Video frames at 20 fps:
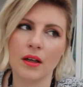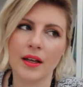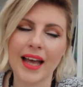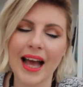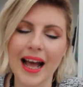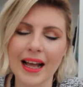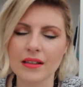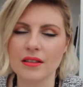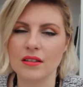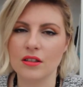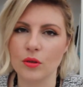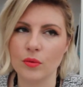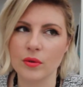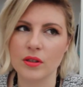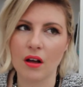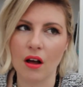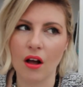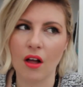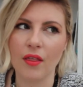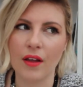Cat
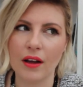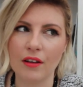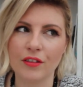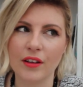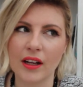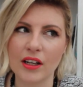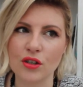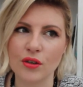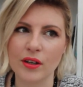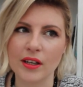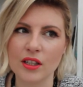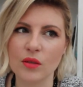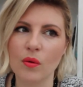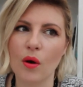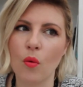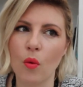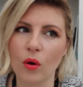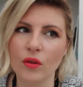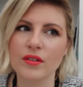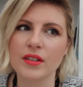suits aren't that flattering, so
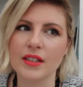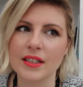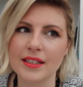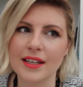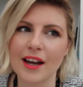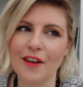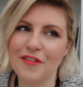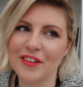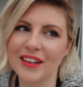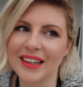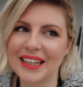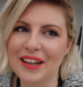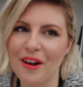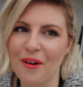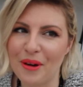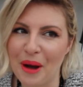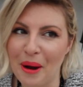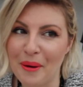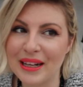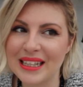a onesie's definitely
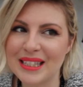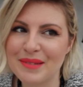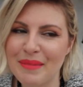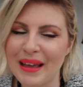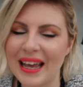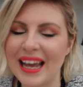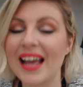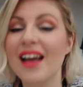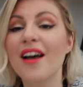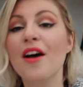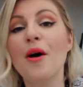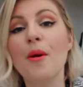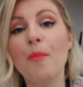not going to be.